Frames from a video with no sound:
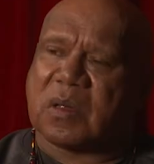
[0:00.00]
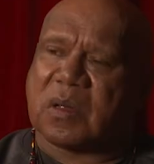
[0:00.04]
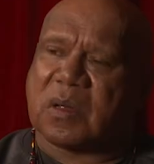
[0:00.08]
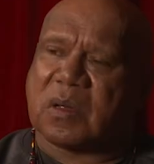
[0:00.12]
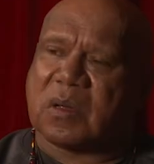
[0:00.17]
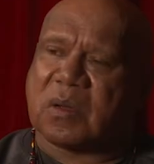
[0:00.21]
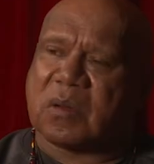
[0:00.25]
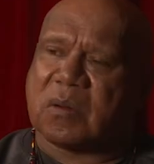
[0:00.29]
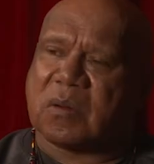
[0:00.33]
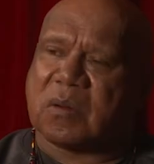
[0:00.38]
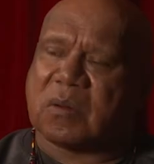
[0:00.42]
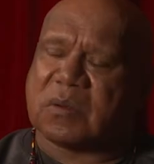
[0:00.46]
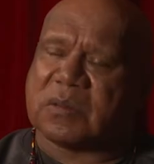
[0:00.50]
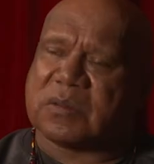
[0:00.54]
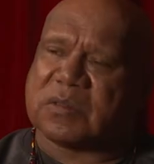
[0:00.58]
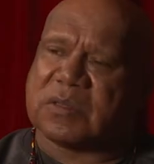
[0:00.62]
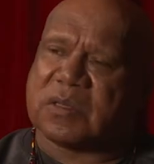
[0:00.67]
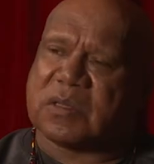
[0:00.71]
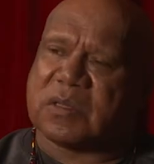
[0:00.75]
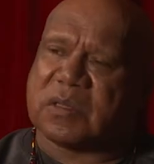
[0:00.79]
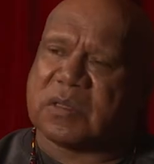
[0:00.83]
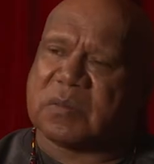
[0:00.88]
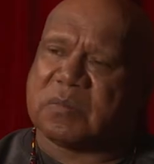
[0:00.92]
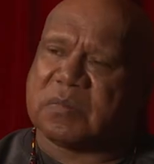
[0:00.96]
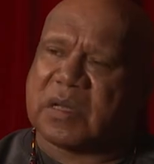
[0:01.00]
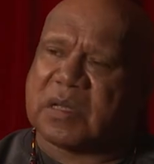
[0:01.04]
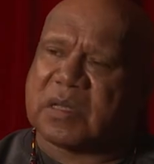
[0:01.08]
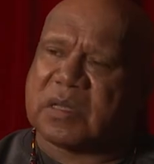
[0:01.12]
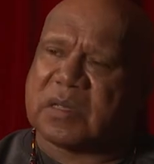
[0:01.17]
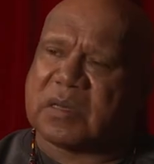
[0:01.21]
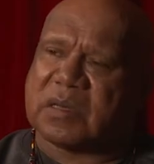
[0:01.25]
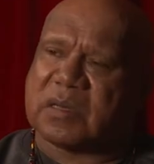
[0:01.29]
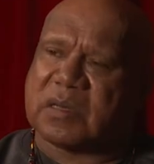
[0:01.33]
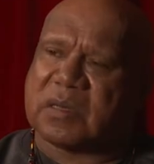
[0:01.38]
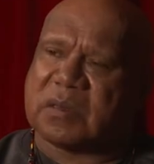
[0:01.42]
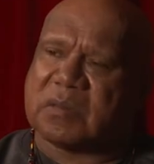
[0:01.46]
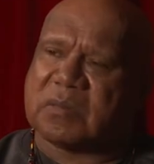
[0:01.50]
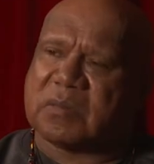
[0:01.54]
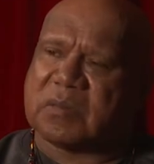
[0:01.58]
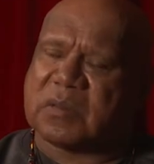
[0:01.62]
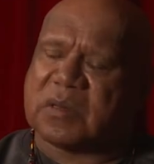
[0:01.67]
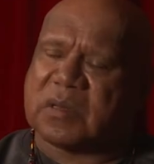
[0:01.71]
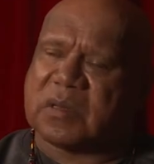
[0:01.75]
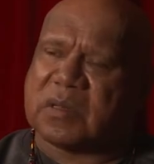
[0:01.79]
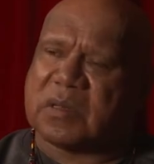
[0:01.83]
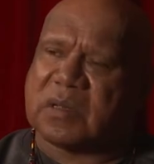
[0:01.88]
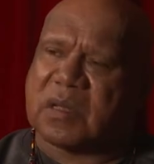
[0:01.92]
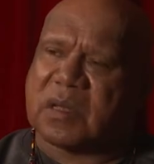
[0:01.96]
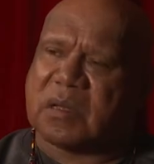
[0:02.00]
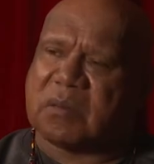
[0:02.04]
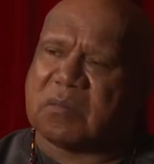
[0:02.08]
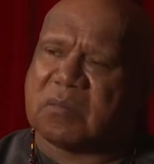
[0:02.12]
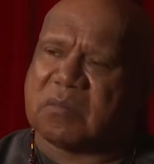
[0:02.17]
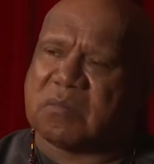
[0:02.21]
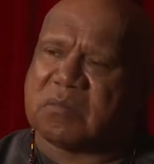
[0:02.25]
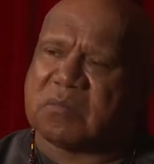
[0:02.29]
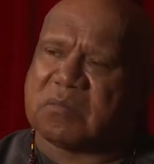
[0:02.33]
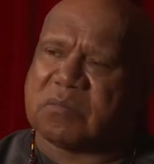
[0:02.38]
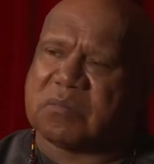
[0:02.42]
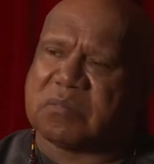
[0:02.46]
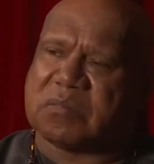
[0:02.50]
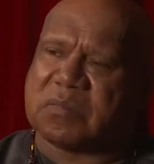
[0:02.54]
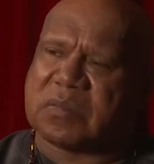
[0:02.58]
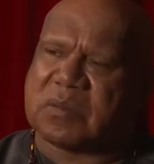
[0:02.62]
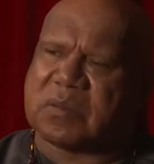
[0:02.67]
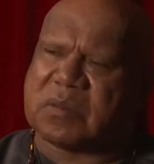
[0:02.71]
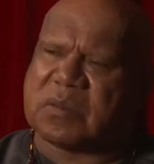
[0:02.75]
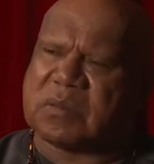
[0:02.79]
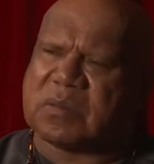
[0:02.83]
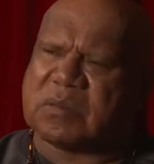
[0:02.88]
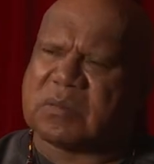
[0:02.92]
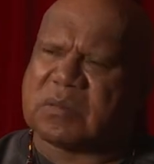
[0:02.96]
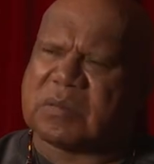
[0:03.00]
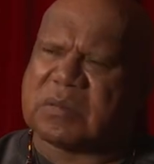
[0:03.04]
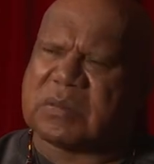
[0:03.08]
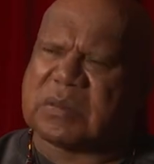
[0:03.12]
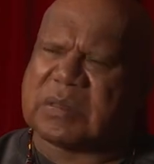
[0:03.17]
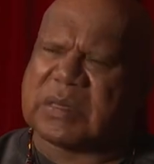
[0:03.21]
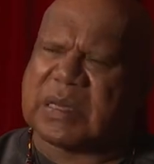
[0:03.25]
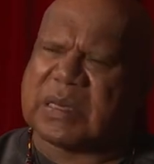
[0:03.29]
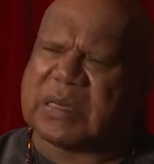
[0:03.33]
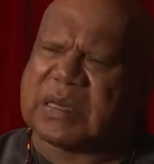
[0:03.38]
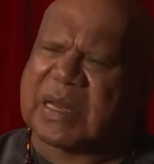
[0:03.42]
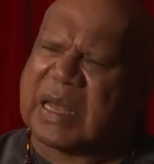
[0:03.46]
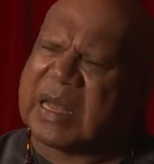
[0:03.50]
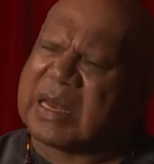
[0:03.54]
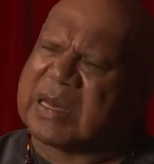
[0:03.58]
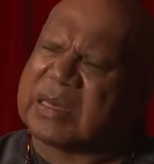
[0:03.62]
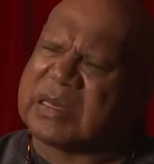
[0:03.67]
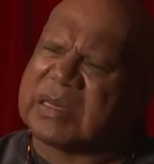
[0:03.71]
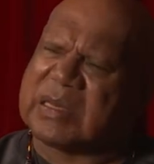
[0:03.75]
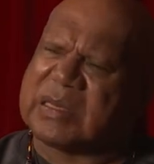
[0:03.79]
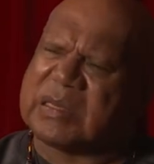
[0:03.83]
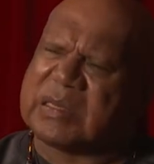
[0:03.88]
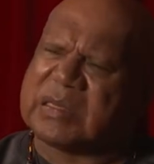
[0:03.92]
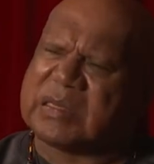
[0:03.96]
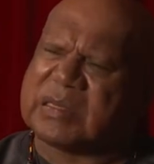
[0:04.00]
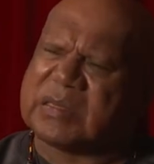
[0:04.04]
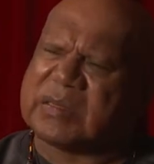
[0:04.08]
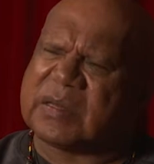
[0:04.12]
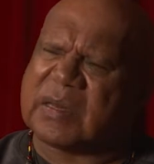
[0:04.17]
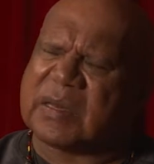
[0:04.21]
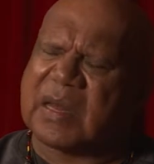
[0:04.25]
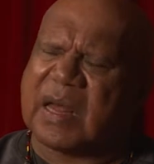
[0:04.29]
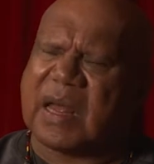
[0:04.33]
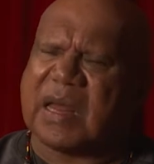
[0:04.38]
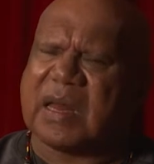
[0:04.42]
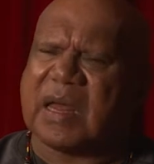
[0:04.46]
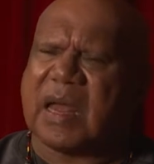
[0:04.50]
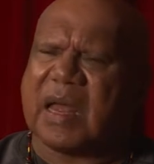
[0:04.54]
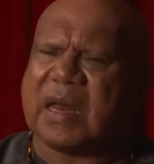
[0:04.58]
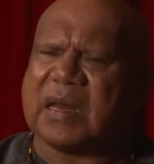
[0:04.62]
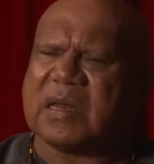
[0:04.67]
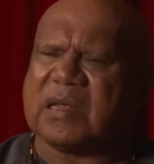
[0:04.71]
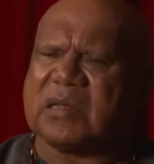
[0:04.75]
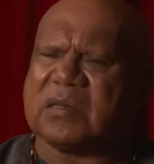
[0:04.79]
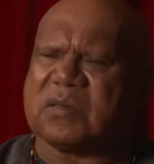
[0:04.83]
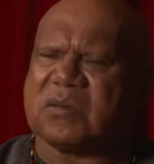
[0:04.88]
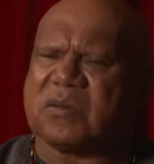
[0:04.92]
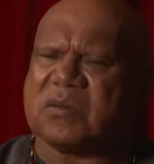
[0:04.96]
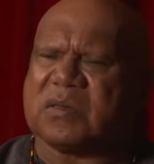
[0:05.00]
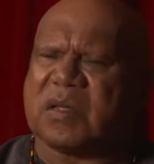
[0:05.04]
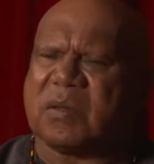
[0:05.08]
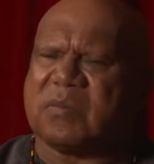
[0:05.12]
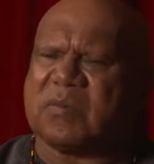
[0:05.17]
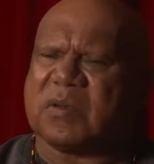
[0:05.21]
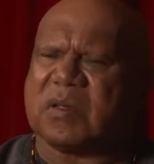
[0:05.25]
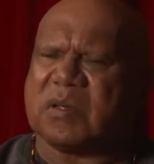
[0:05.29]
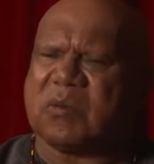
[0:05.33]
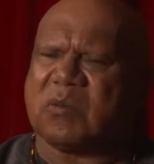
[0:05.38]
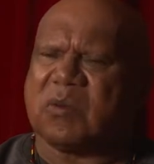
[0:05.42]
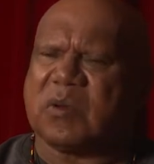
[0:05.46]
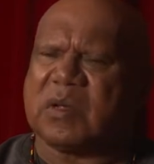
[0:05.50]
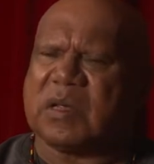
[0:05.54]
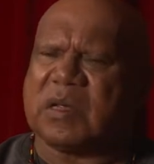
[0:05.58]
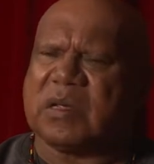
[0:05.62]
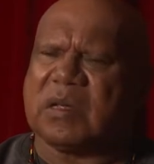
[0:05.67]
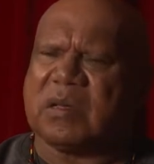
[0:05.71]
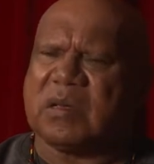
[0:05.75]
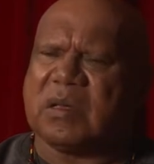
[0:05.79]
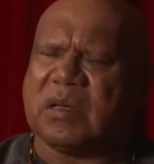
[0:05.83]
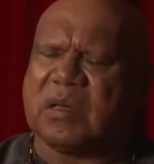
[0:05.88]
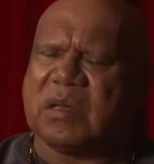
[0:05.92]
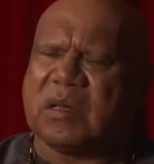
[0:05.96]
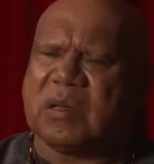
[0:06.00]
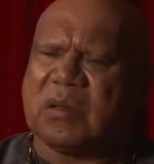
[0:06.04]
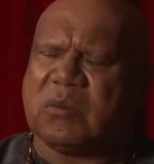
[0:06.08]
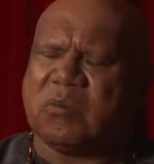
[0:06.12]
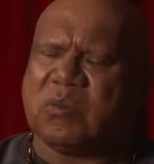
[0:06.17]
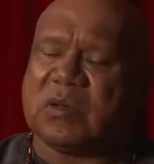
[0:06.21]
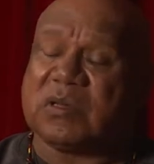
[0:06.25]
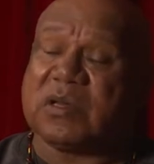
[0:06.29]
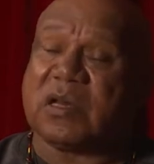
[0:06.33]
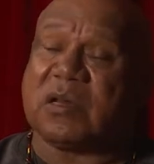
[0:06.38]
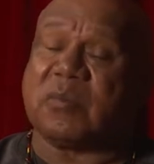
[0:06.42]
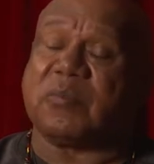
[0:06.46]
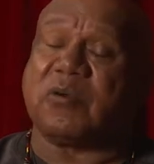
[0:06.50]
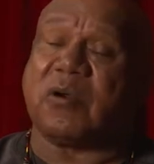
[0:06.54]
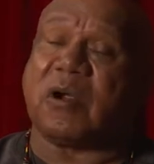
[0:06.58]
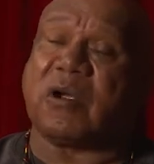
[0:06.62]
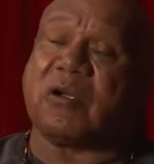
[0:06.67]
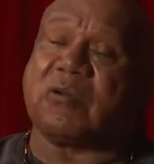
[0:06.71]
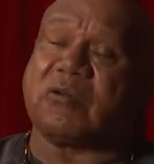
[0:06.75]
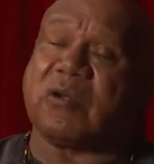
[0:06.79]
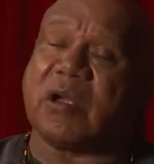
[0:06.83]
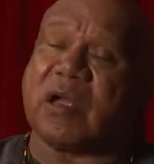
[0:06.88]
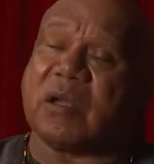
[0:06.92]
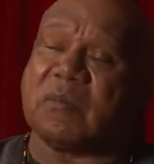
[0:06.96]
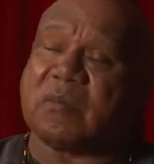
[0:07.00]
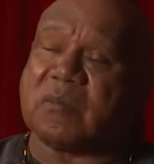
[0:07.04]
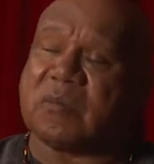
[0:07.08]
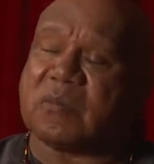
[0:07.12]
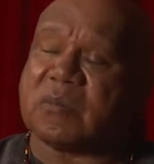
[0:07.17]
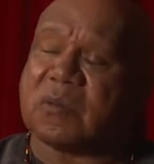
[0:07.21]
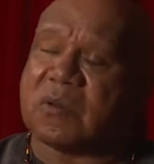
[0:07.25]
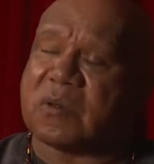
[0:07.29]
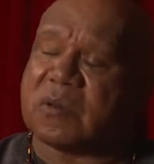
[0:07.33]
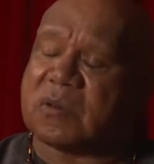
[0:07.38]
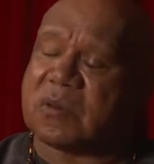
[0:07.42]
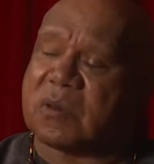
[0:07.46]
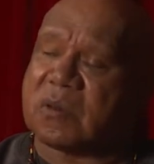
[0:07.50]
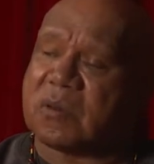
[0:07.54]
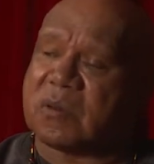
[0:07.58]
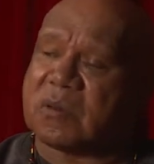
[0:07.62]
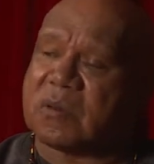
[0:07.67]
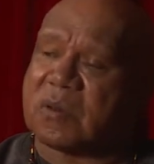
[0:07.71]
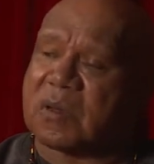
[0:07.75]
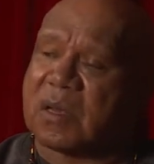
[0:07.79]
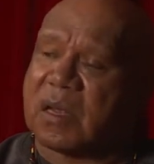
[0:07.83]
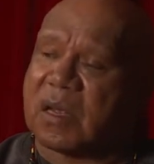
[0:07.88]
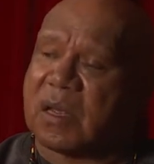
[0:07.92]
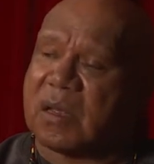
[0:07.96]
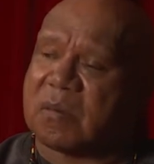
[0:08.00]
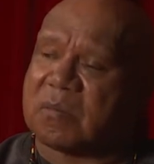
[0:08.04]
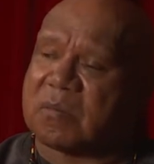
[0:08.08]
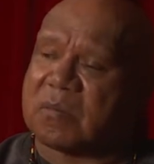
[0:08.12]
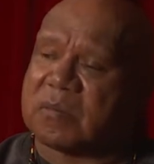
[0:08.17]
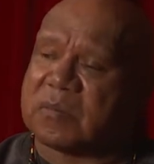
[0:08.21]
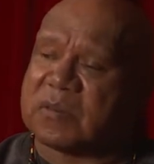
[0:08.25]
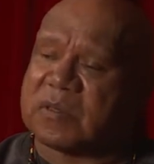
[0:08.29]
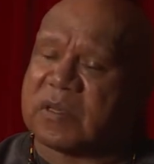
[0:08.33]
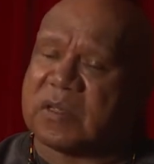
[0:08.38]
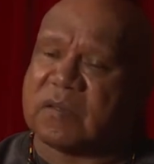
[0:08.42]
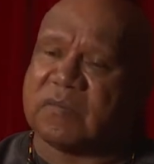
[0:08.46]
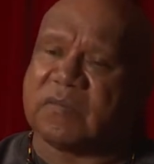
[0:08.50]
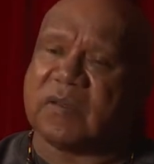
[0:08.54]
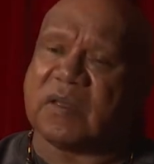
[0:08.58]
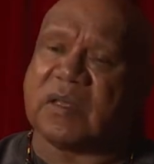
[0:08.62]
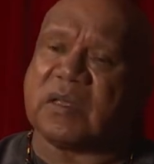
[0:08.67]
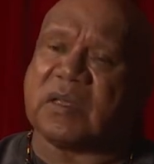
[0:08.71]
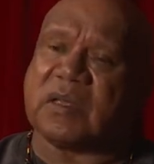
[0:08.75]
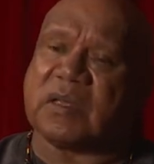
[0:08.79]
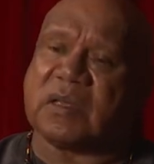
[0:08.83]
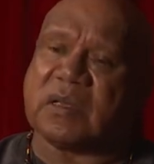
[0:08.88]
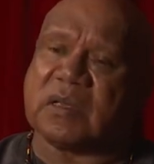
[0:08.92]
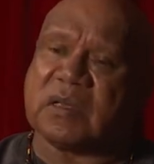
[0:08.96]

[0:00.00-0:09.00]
Oh, gee, back in the late 80s, the late 80s or something, we did a program on TV